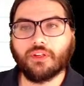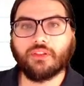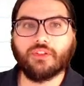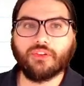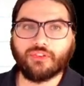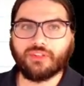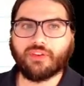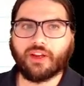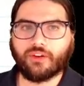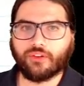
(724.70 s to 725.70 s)
the z
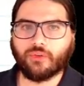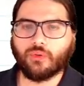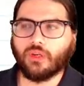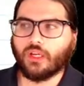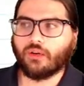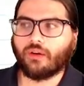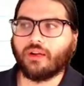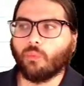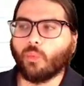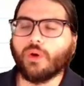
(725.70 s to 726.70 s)
value, right,
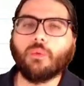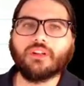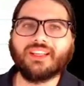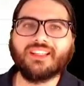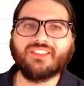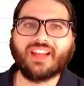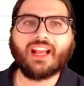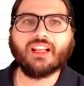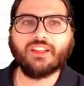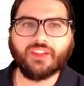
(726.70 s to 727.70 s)
we want
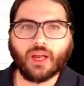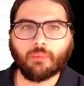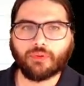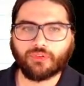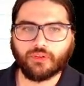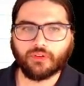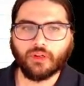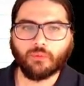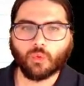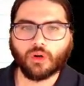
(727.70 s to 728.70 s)
exactly the opposite.
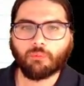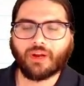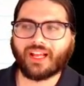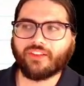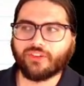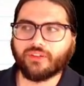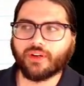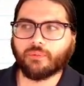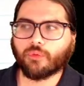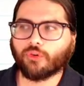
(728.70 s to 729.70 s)
Where positive
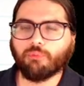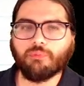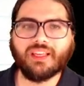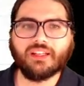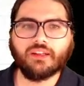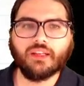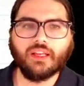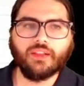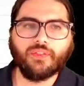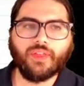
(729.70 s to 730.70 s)
numbers meant
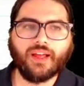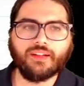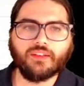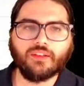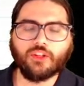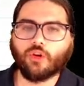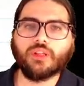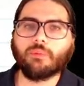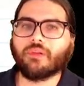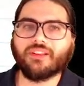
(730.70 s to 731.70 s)
that the only
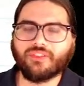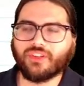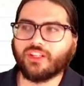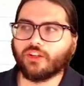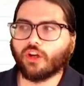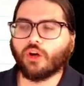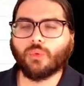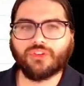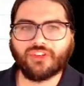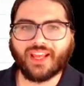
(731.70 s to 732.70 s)
place z could go
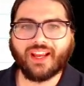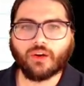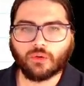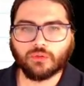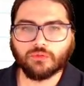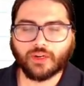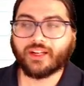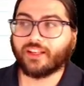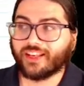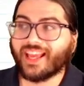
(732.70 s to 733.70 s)
was down, right,
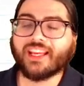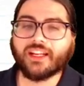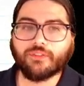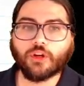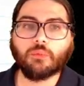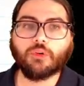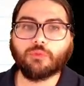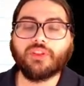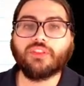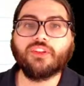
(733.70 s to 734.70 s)
and negative numbers
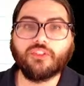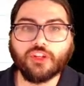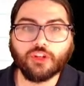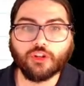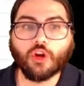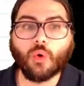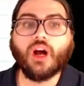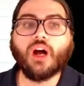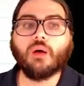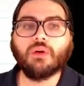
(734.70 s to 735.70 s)
meant that z could go
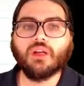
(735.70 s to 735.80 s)
up,